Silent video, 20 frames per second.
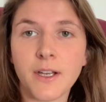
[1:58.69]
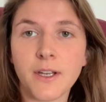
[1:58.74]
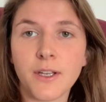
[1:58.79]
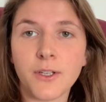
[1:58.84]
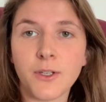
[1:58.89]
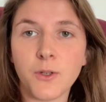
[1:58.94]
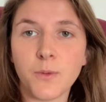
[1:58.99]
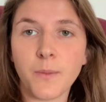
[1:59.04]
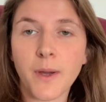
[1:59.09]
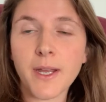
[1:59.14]

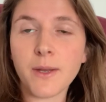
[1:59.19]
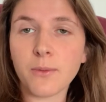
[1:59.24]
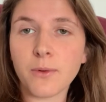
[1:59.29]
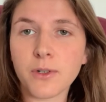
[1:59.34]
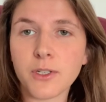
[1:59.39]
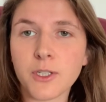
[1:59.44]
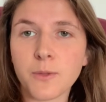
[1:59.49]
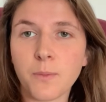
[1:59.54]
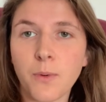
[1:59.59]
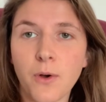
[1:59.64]
You might
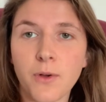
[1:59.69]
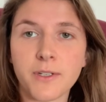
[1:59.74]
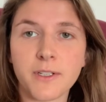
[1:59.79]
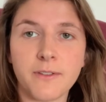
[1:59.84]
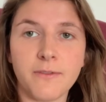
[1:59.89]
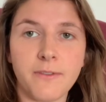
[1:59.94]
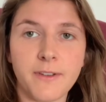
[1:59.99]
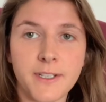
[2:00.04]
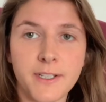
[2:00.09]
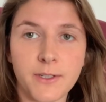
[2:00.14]
want to pause
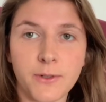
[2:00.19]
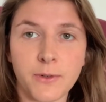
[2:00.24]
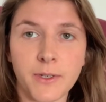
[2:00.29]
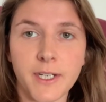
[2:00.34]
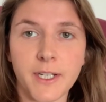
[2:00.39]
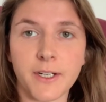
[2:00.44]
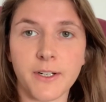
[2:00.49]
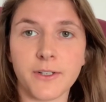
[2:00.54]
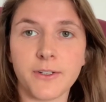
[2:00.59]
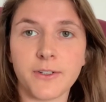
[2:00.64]
the video
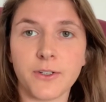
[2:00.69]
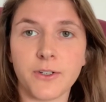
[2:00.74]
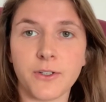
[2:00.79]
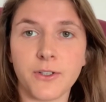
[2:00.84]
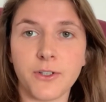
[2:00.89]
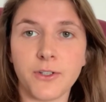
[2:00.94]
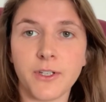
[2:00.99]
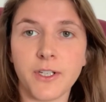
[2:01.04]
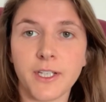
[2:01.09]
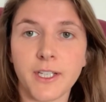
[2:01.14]
here so that
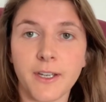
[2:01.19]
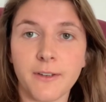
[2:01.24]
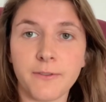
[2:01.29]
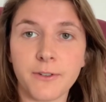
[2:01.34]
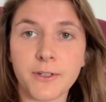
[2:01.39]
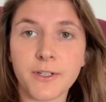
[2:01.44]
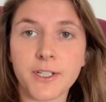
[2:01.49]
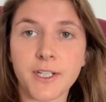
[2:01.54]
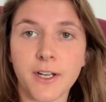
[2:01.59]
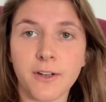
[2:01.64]
you can give
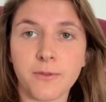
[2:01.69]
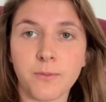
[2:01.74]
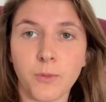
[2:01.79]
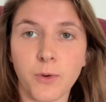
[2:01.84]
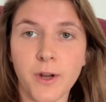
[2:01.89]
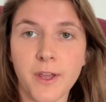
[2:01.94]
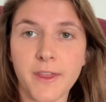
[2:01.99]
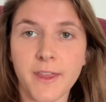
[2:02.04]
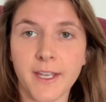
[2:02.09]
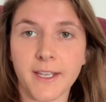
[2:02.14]
yourself
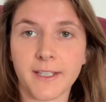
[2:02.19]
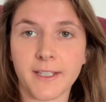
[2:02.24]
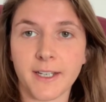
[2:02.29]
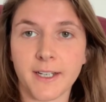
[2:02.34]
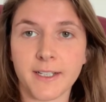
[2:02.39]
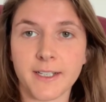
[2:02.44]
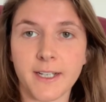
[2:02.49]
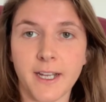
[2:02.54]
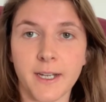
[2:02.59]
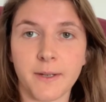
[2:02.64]
more
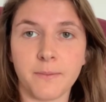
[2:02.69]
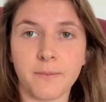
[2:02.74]
thinking time.